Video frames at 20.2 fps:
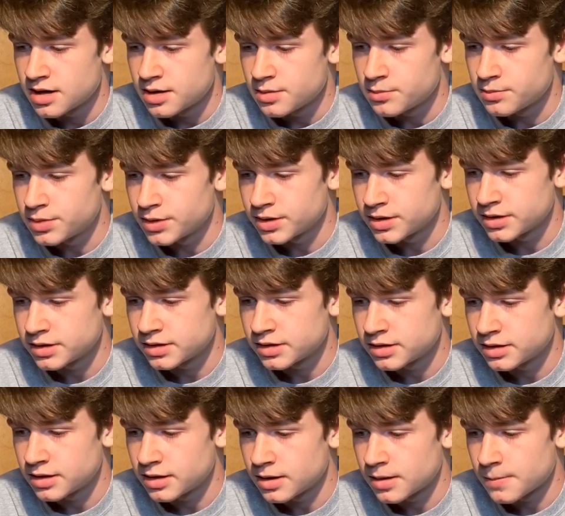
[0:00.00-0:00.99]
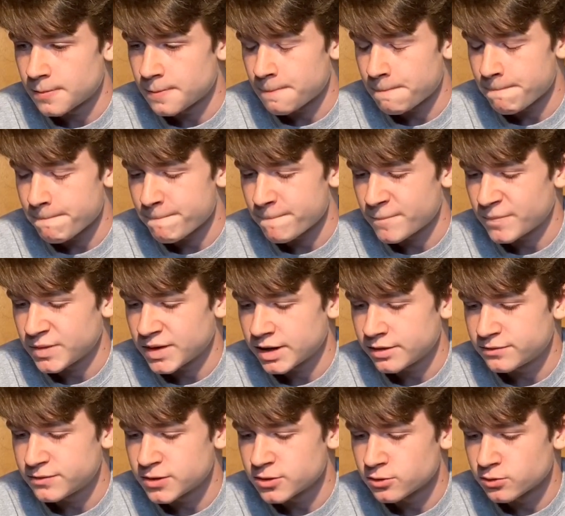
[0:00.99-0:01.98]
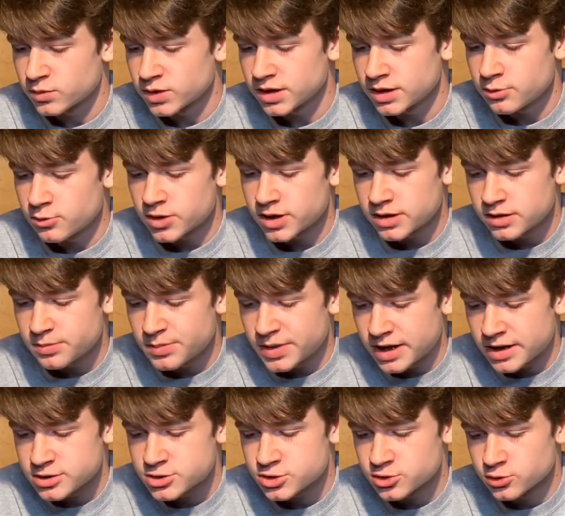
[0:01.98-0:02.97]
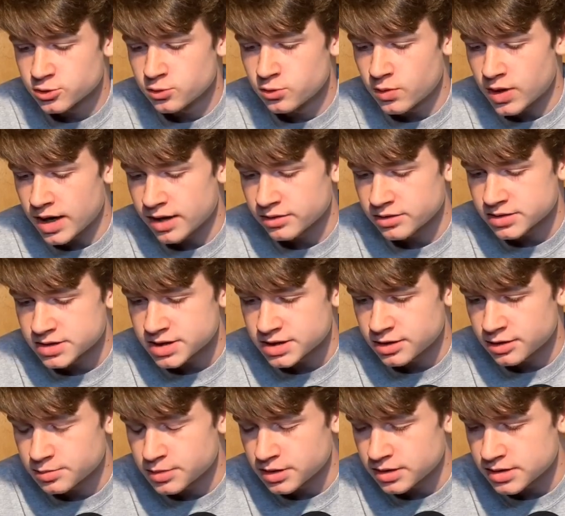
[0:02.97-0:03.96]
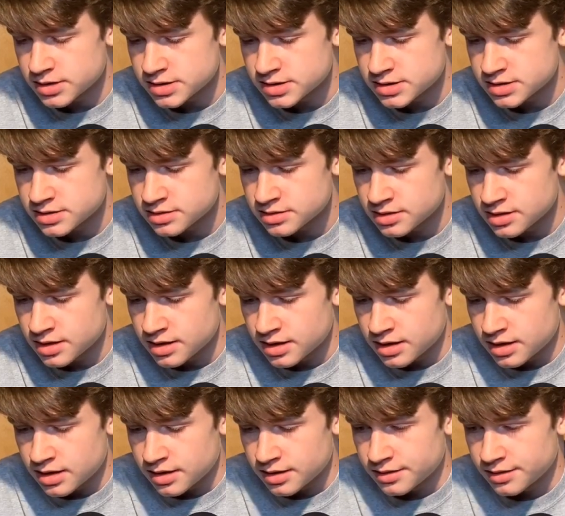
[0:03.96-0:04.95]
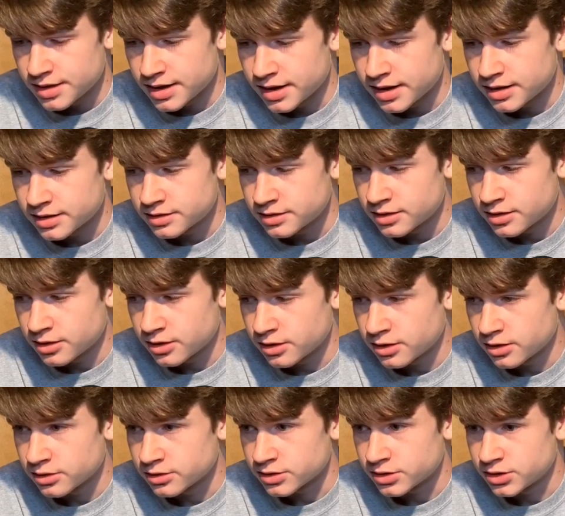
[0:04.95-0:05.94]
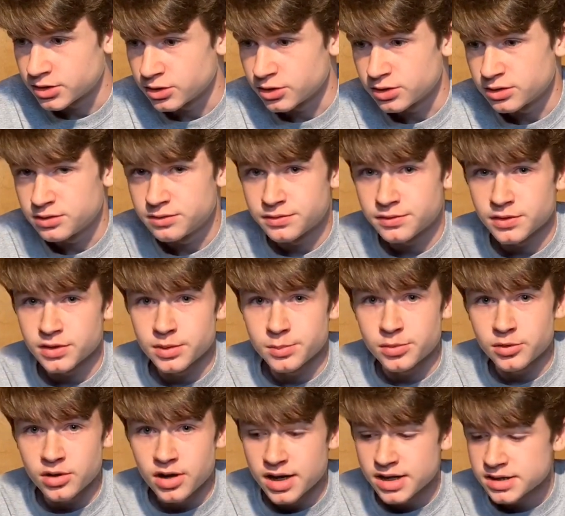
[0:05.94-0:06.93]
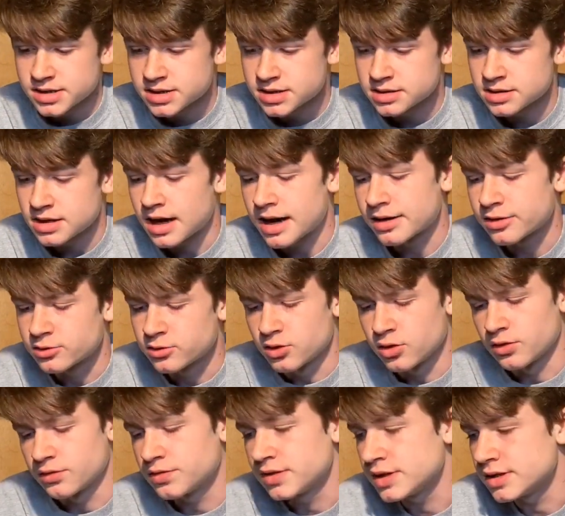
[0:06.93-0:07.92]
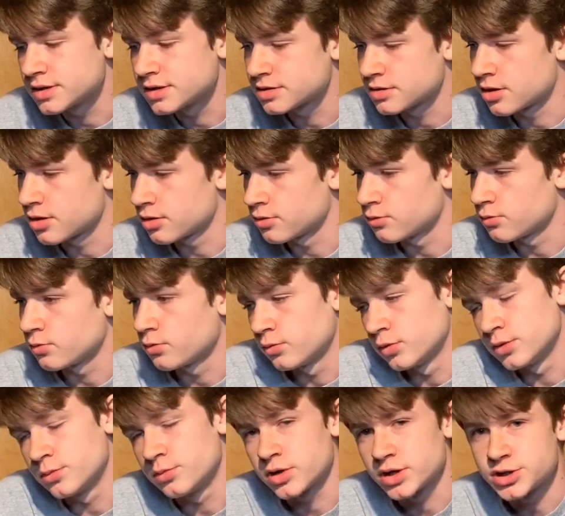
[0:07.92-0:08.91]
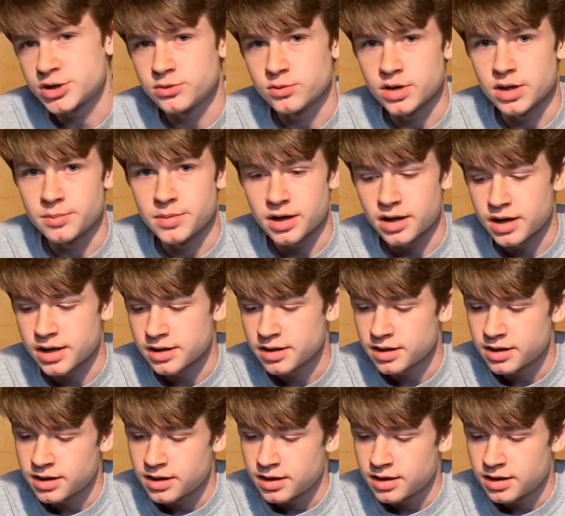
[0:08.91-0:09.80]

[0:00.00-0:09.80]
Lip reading: But if you're really wanting to buy true wireless earbuds that are good for the price, I don't know if these are what you want to buy.